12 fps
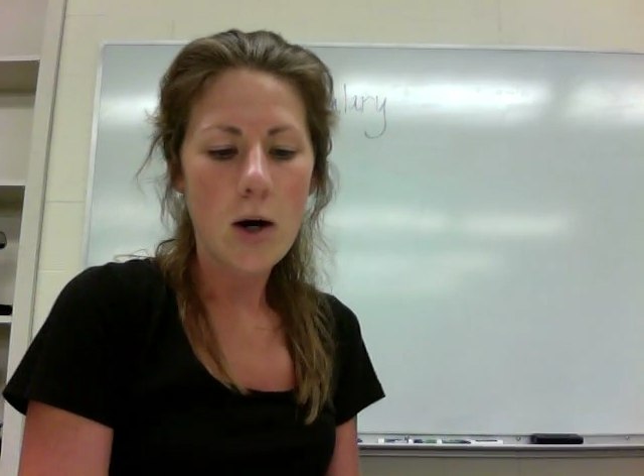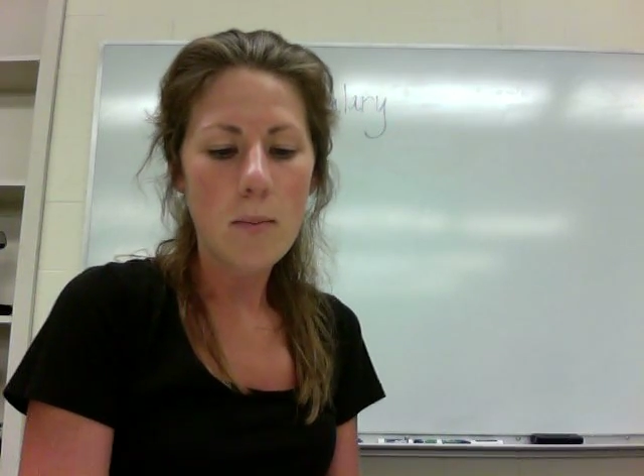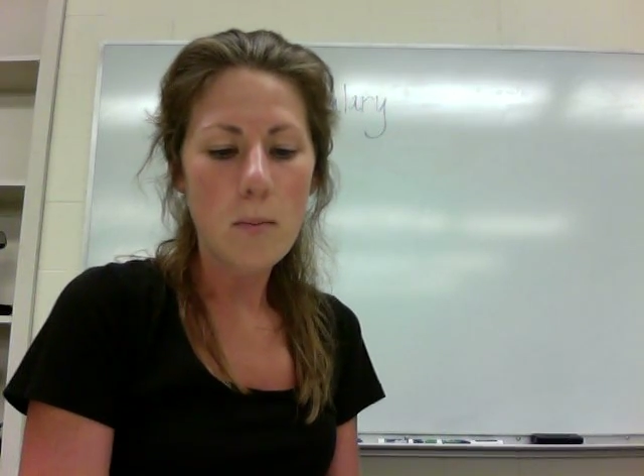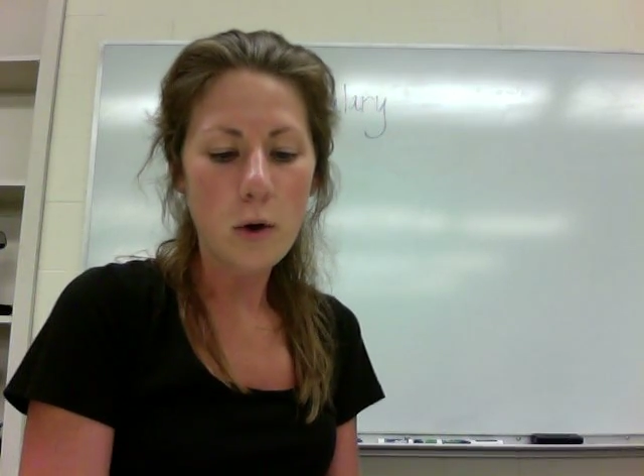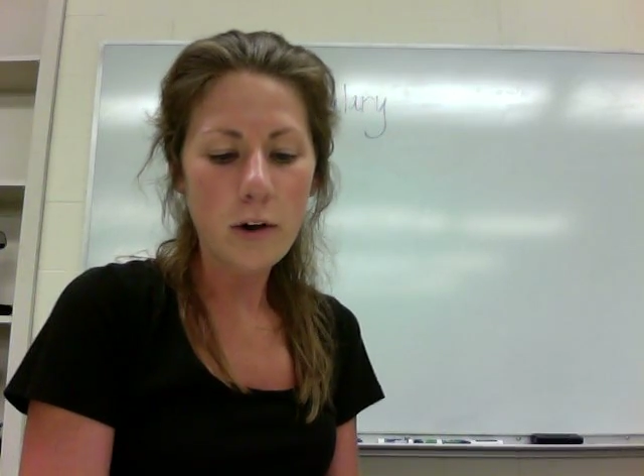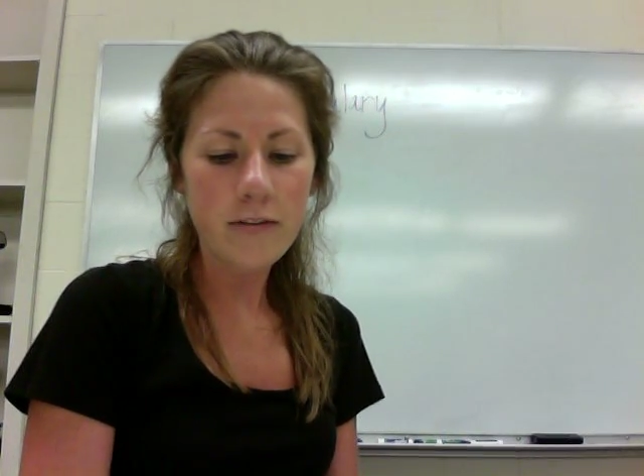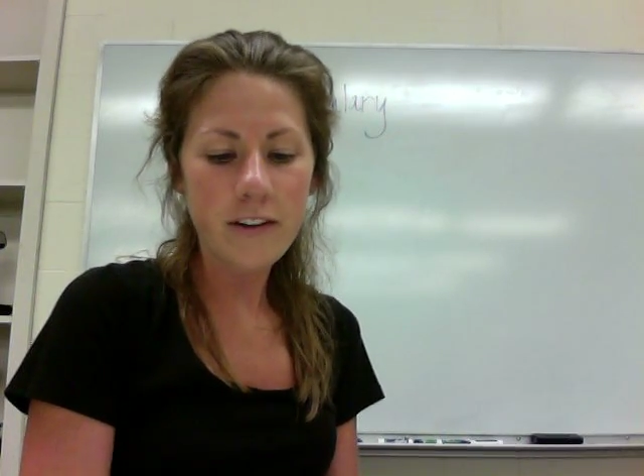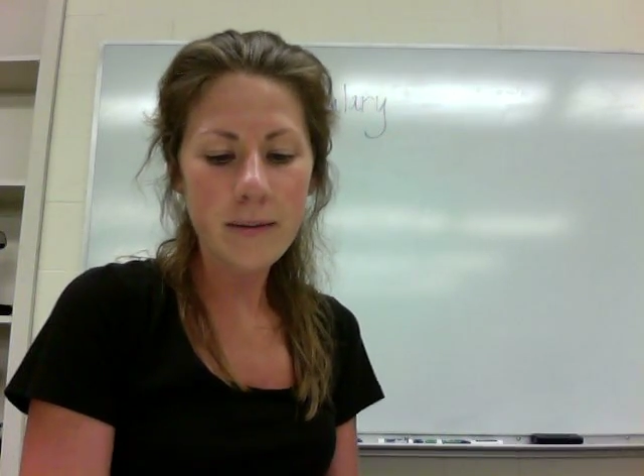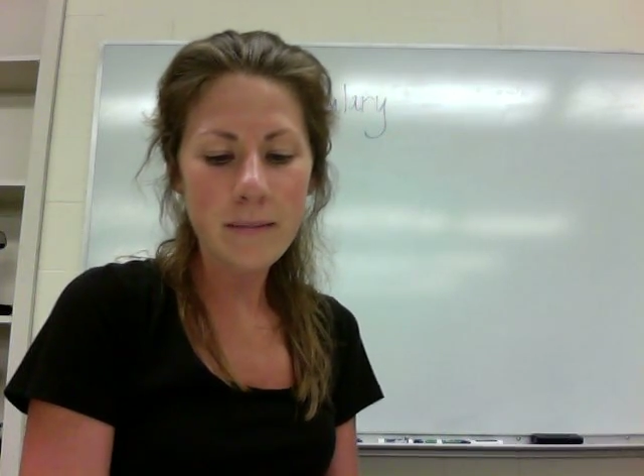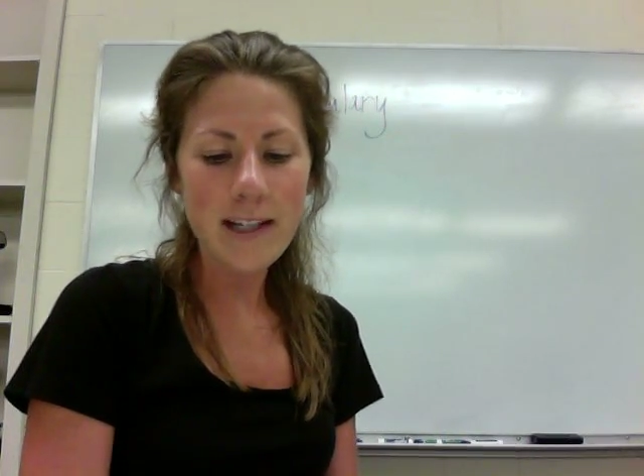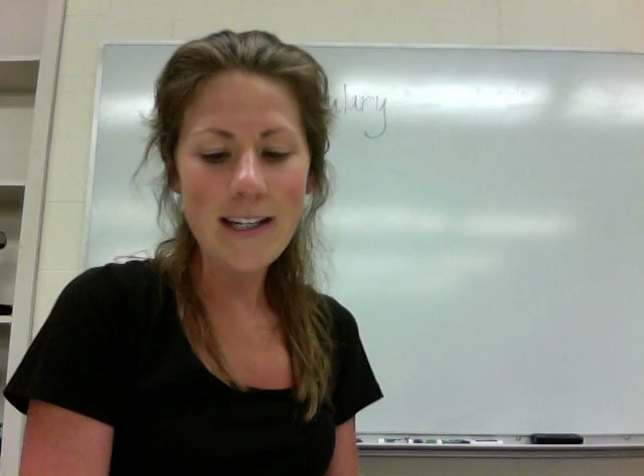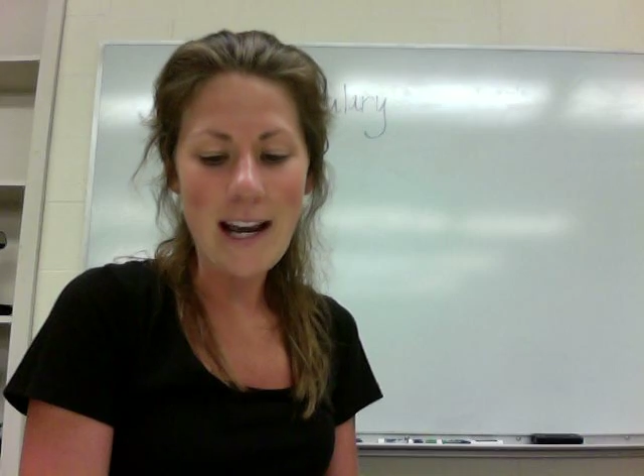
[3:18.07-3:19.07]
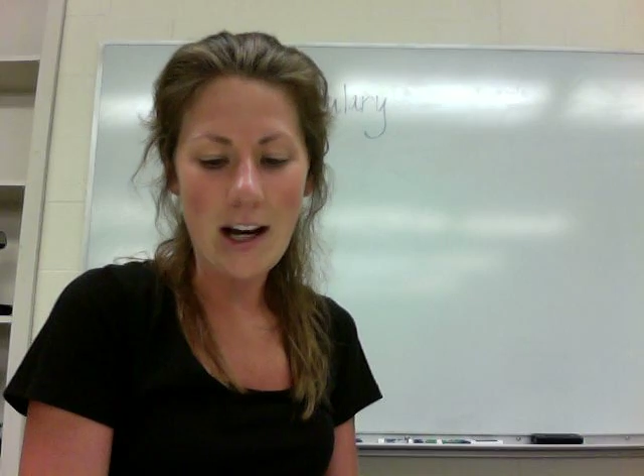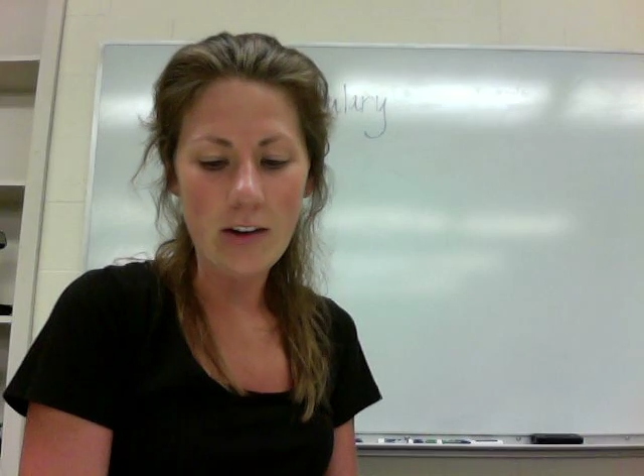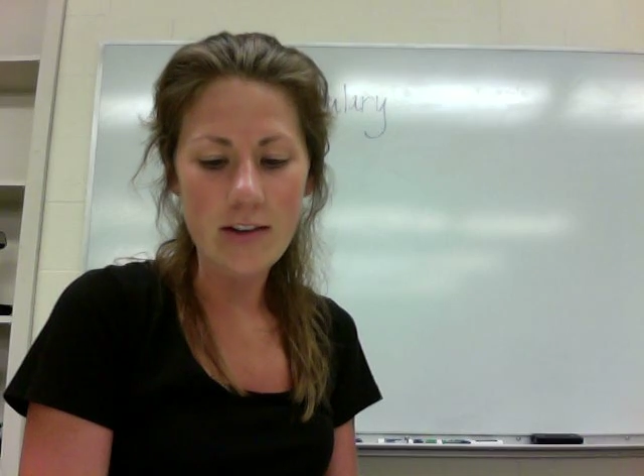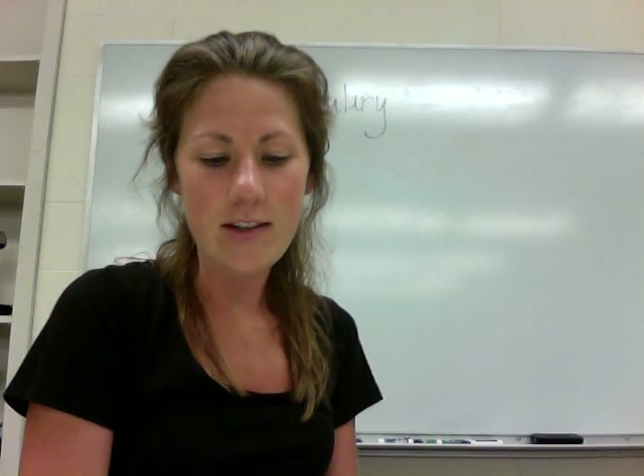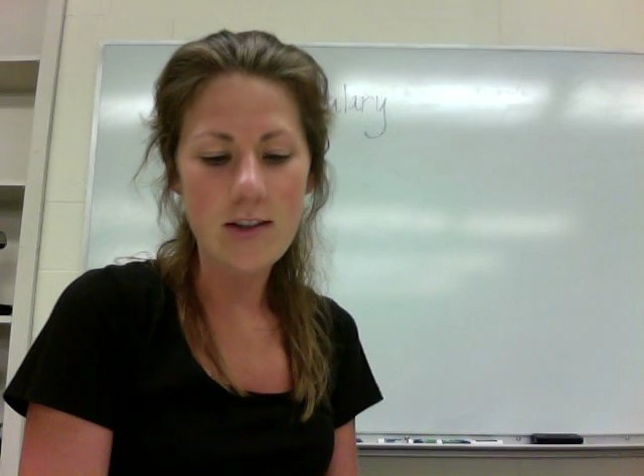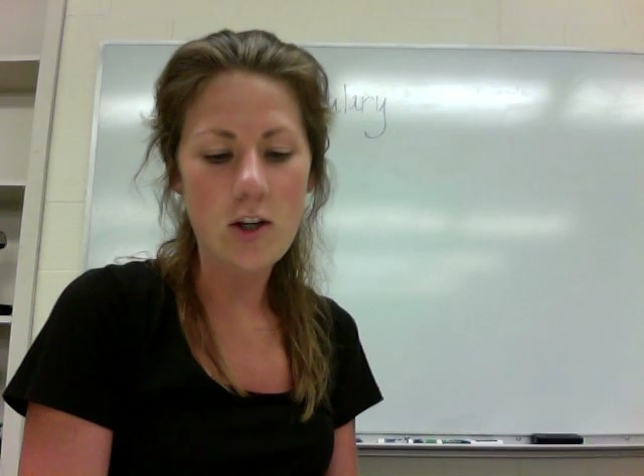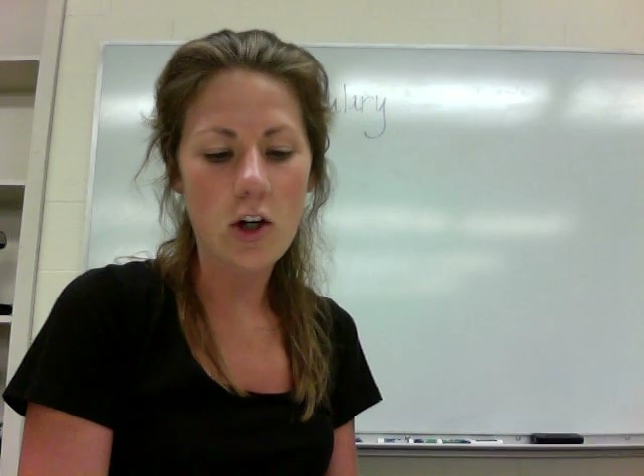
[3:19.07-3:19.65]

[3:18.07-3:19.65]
Morpheme analysis